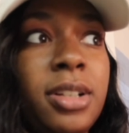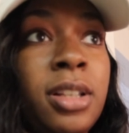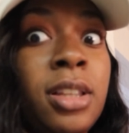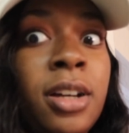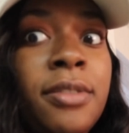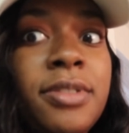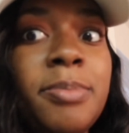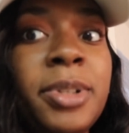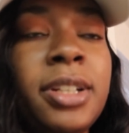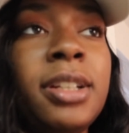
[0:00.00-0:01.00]
gloves,
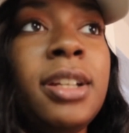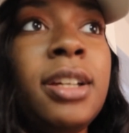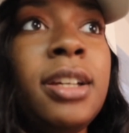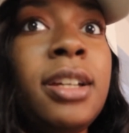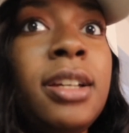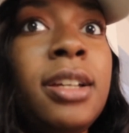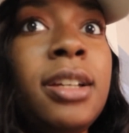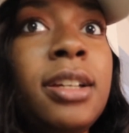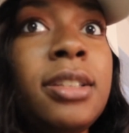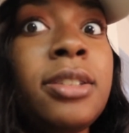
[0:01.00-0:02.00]
but
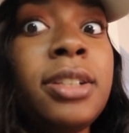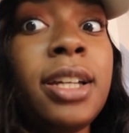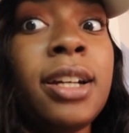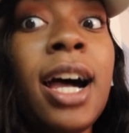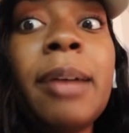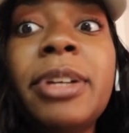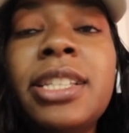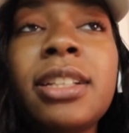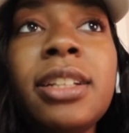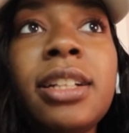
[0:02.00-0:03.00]
so yeah, I
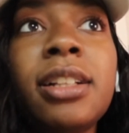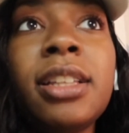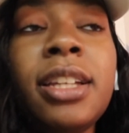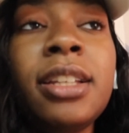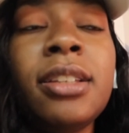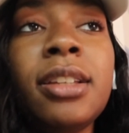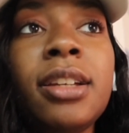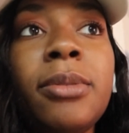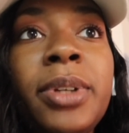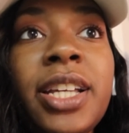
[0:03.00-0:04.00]
basically clean,
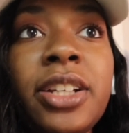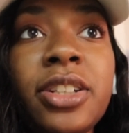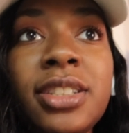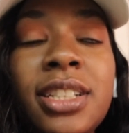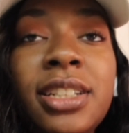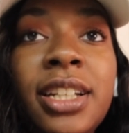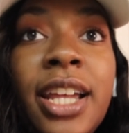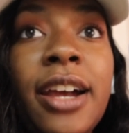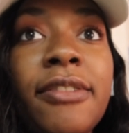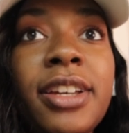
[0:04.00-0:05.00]
we take turns
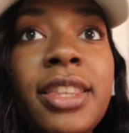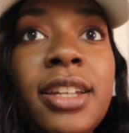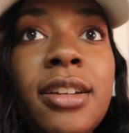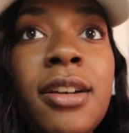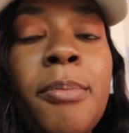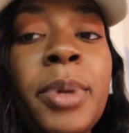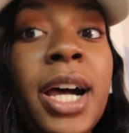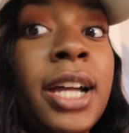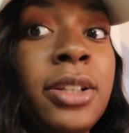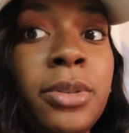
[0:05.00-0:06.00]
cleaning everything,
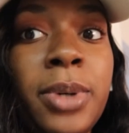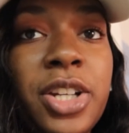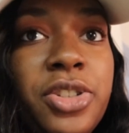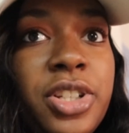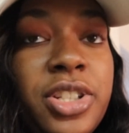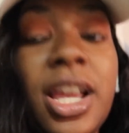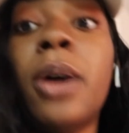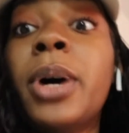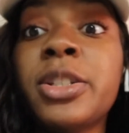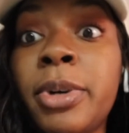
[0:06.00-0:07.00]
but I don't wash dishes.
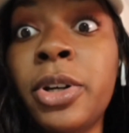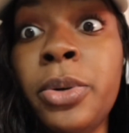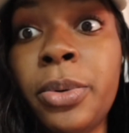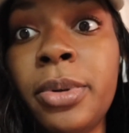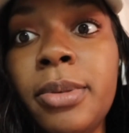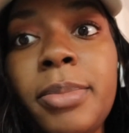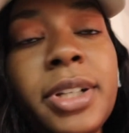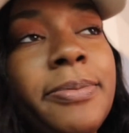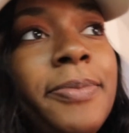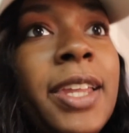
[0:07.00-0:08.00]
I'll wash my own,
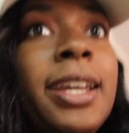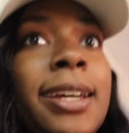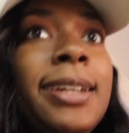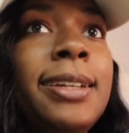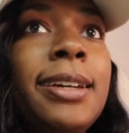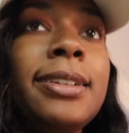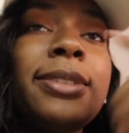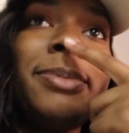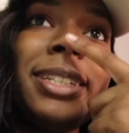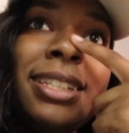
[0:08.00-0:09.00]
but yeah.
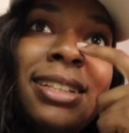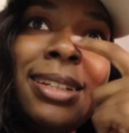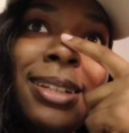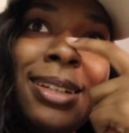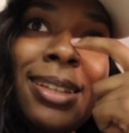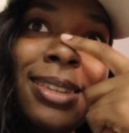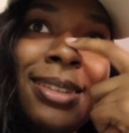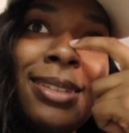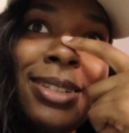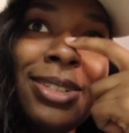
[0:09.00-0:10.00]
So basically
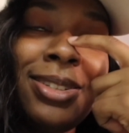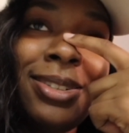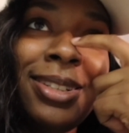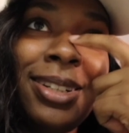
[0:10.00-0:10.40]
the dishes aren't